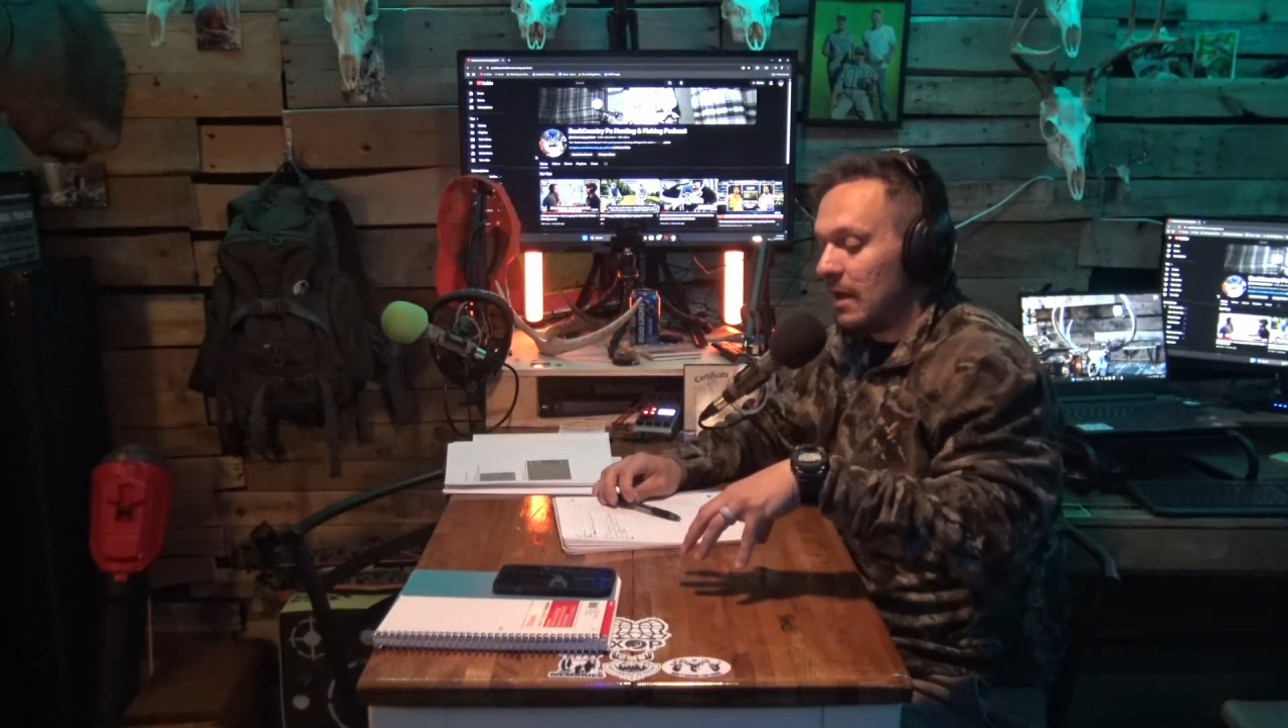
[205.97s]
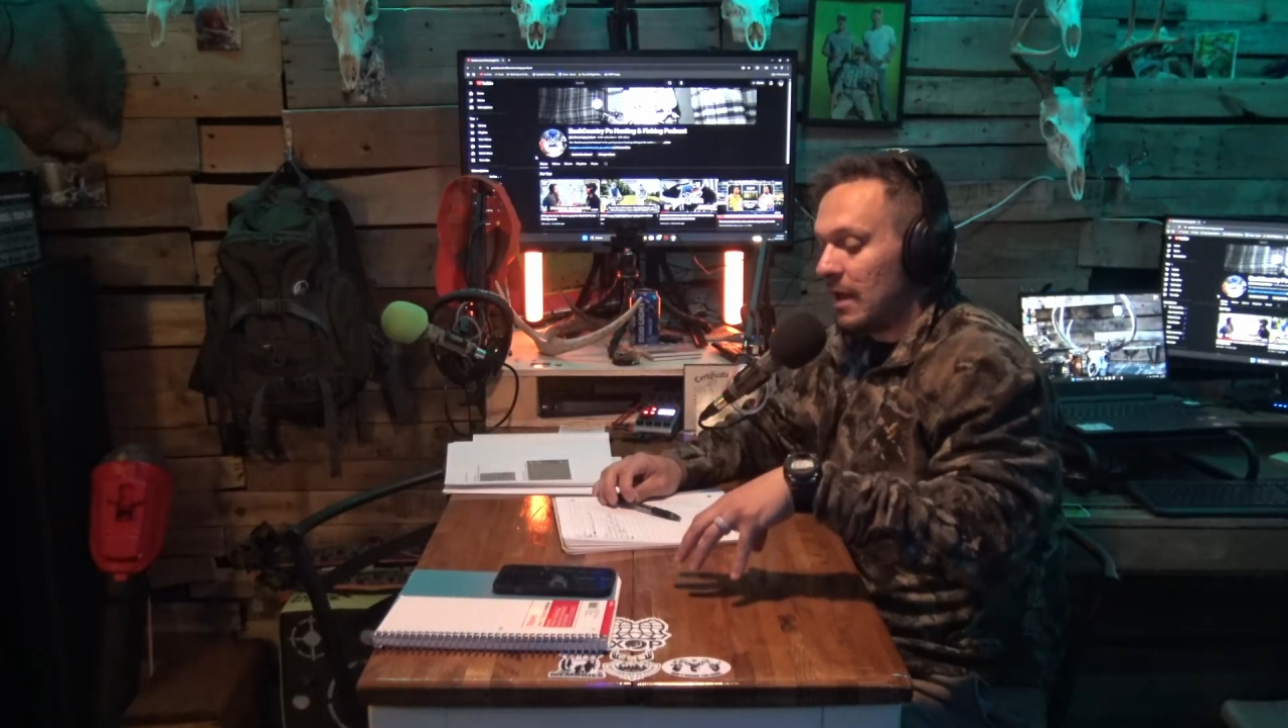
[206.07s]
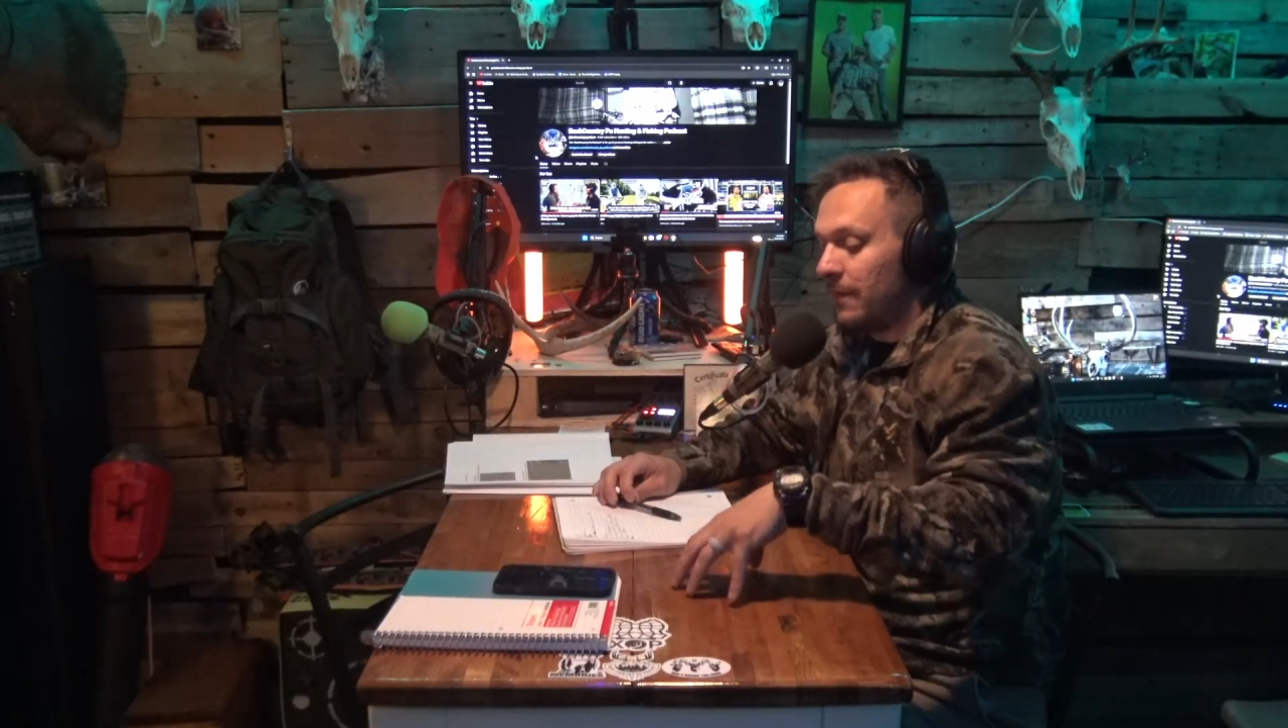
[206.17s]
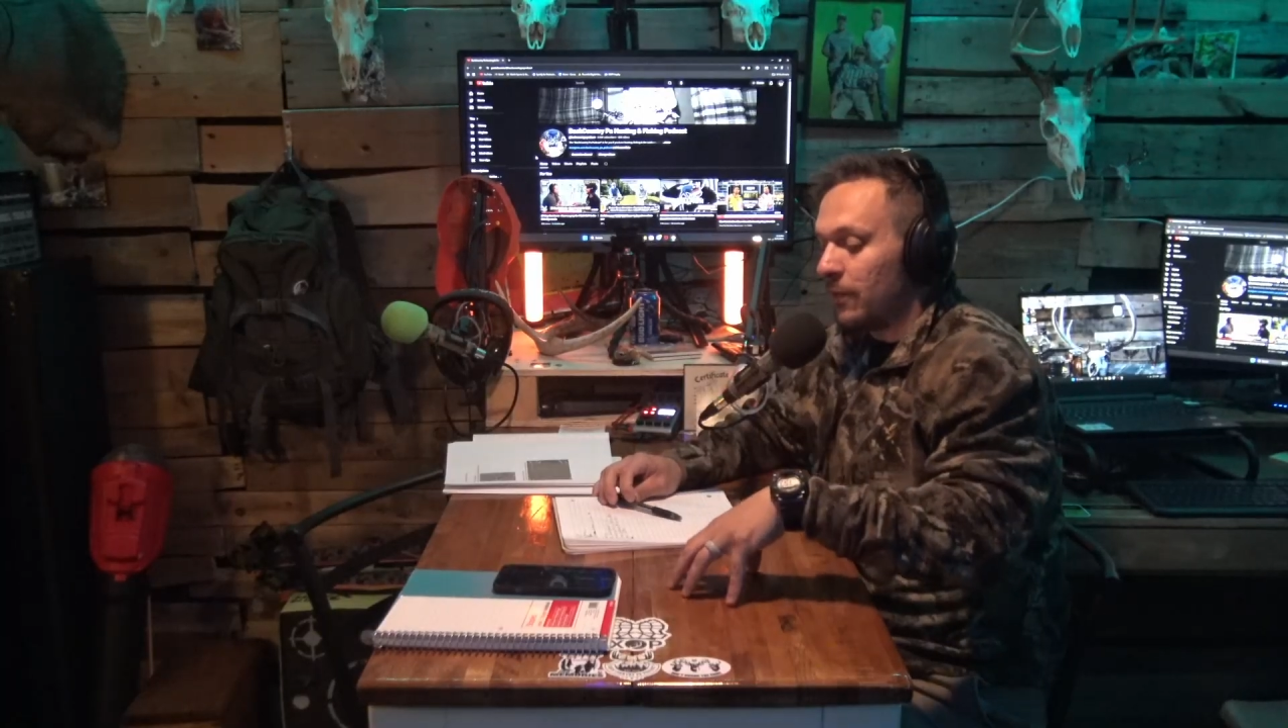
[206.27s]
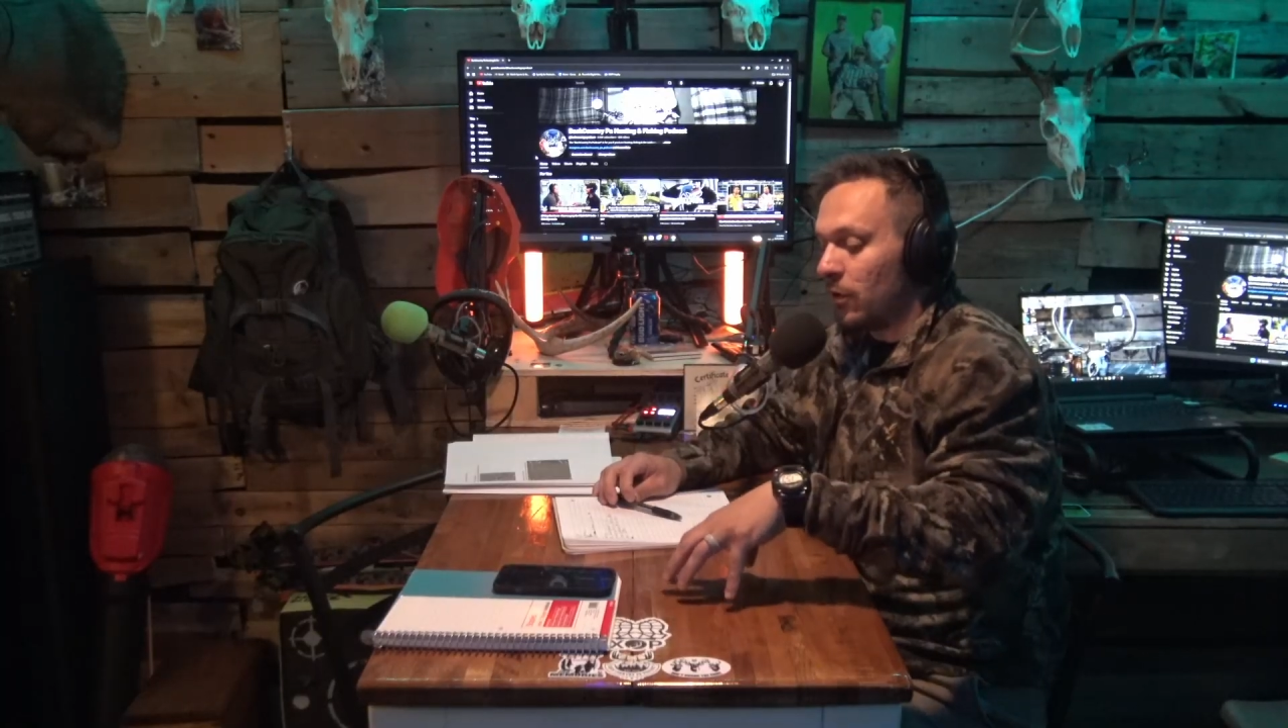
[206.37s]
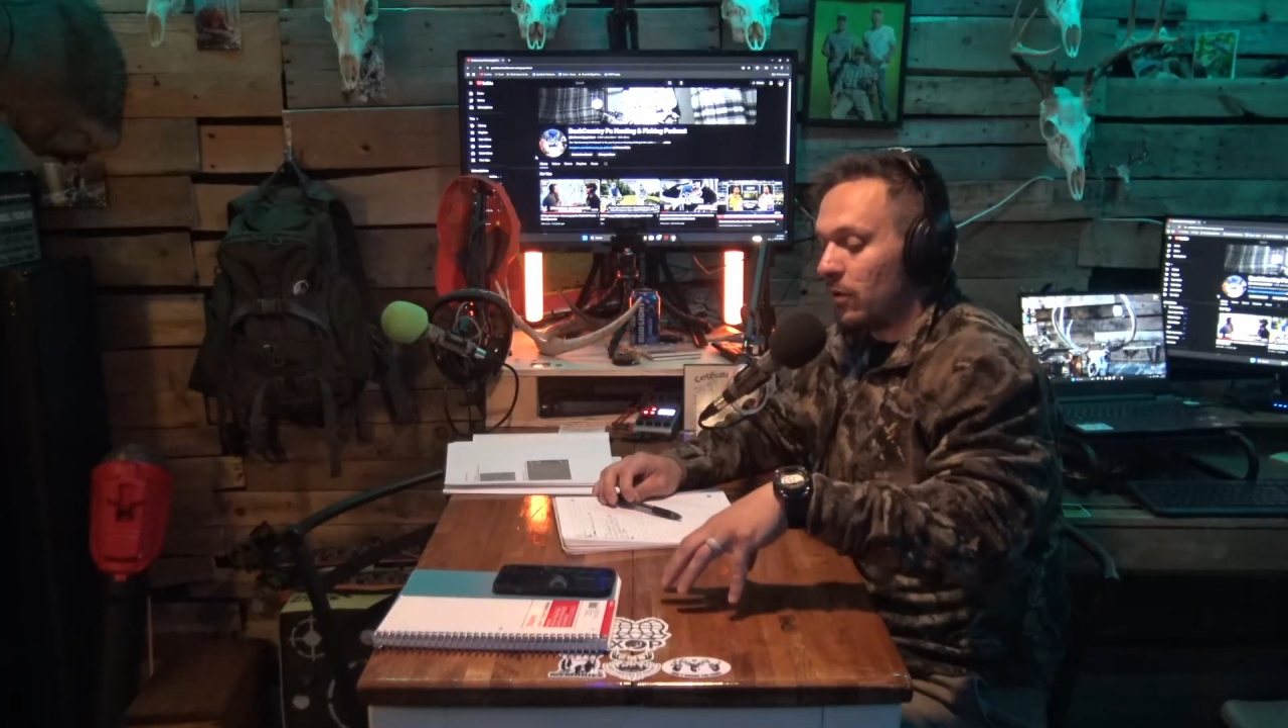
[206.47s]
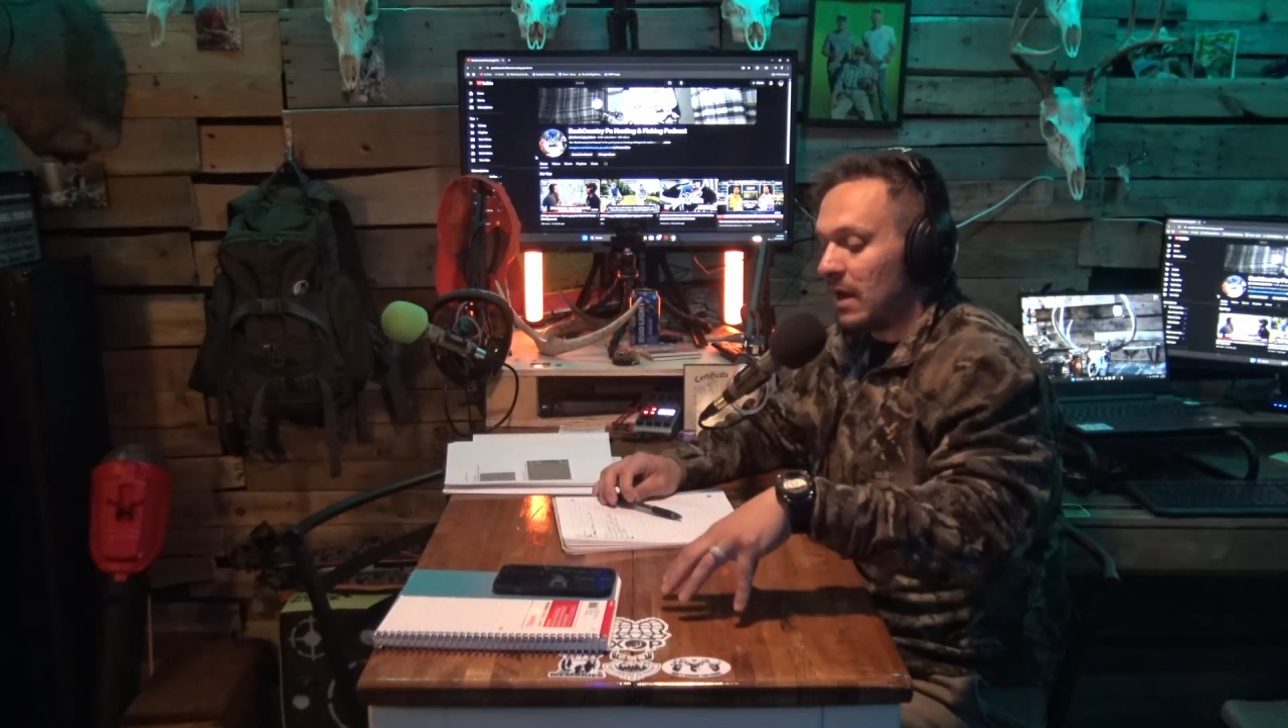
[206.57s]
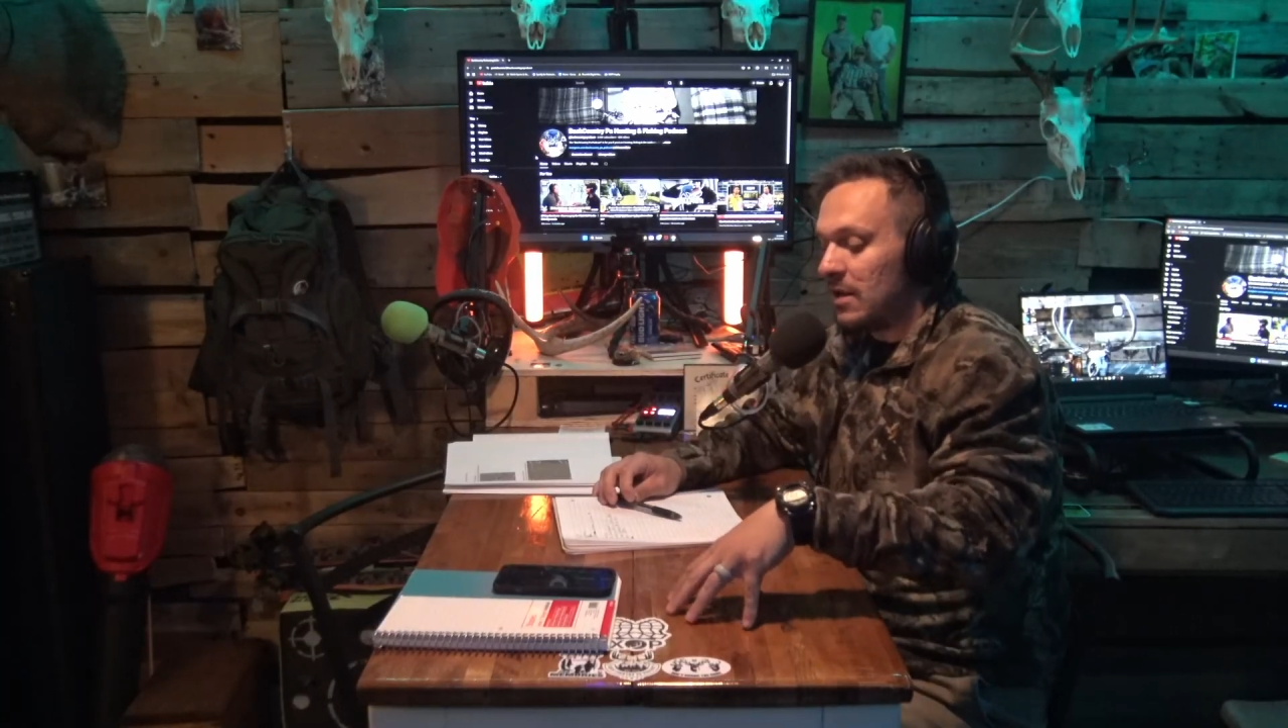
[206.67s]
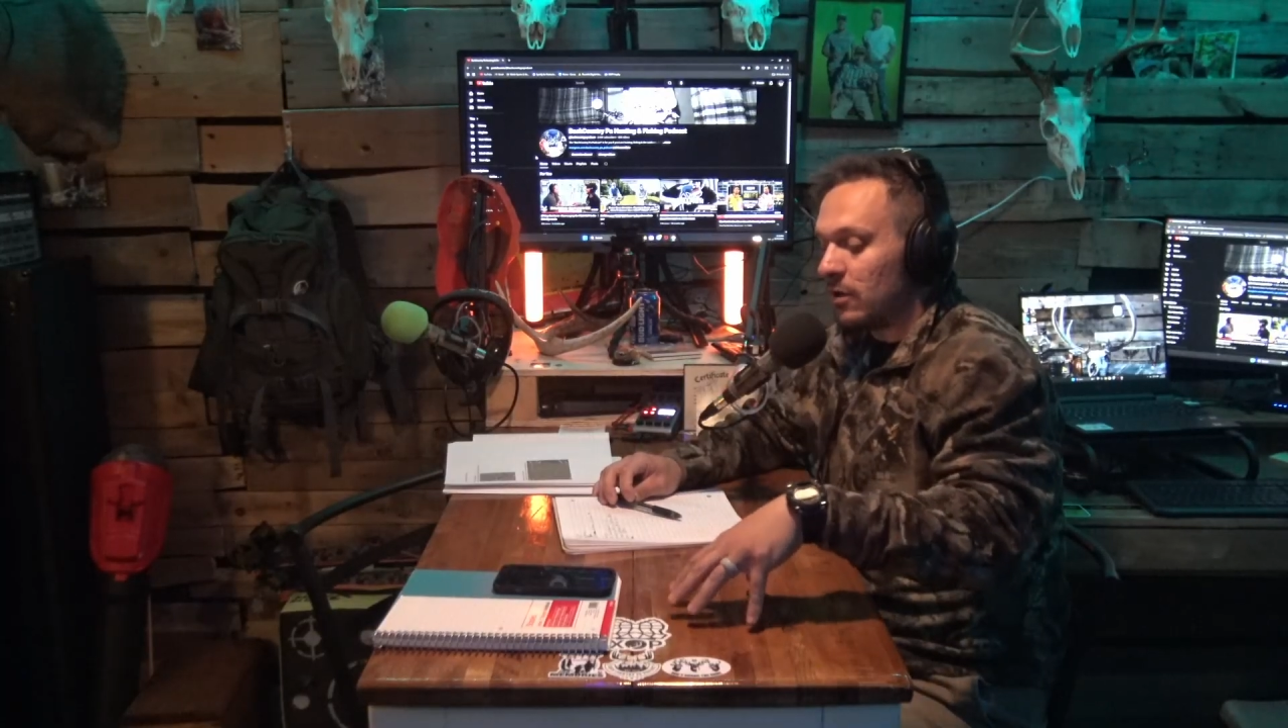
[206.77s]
if you're in